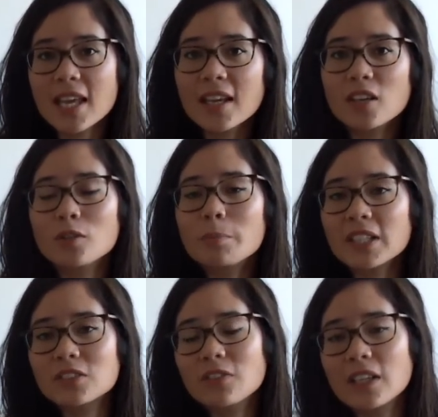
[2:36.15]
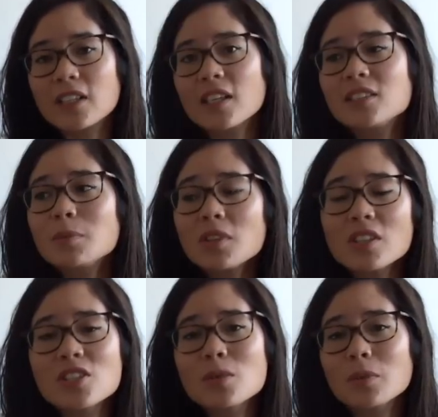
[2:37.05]
They are your best friend. And to be
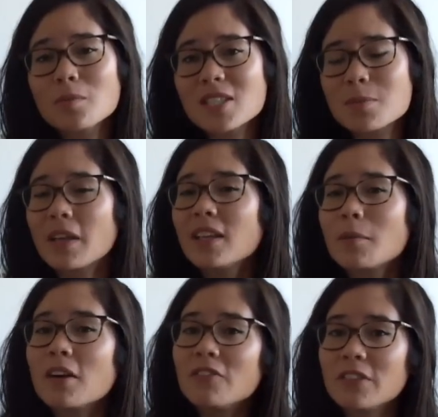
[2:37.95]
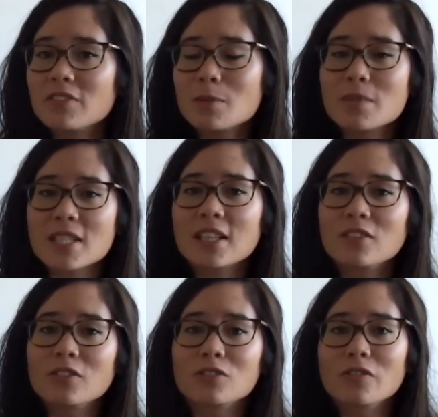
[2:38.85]
honest, you want to be spending about 50%
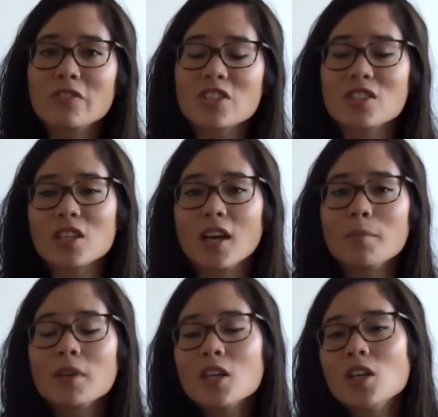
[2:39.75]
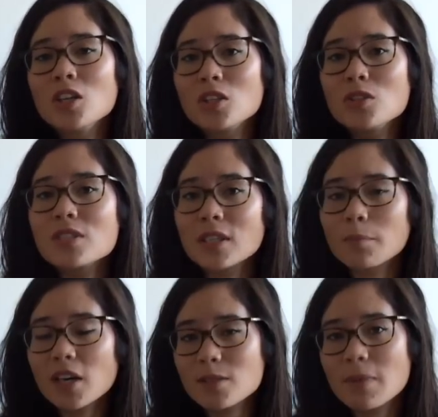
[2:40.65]
of your revision time using
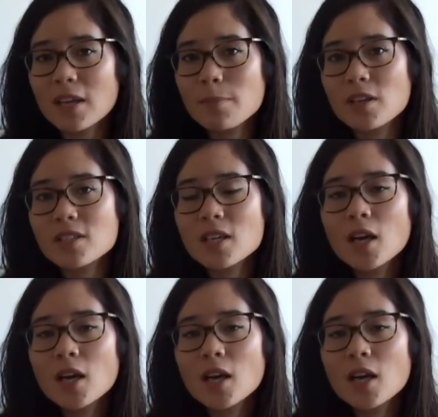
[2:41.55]
past papers,